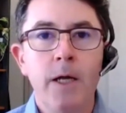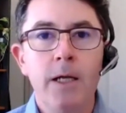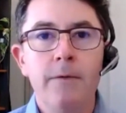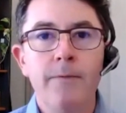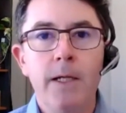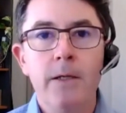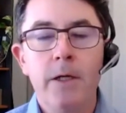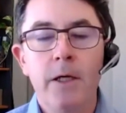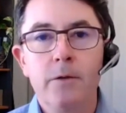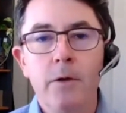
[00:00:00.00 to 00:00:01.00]

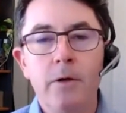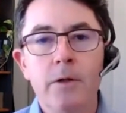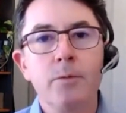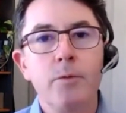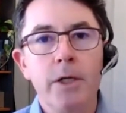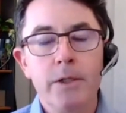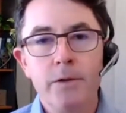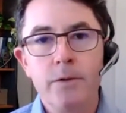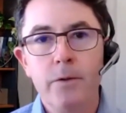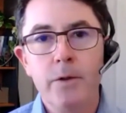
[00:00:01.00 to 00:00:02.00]
undervalued gold
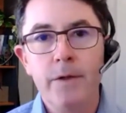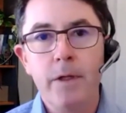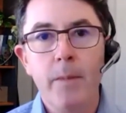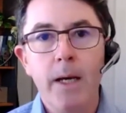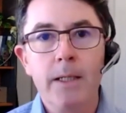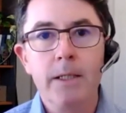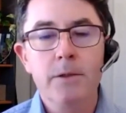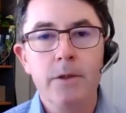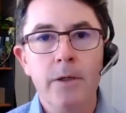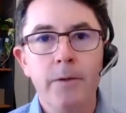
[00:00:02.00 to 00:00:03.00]
exploration stories in the
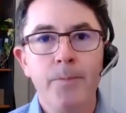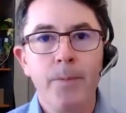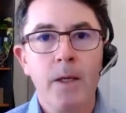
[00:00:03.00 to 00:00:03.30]
market. So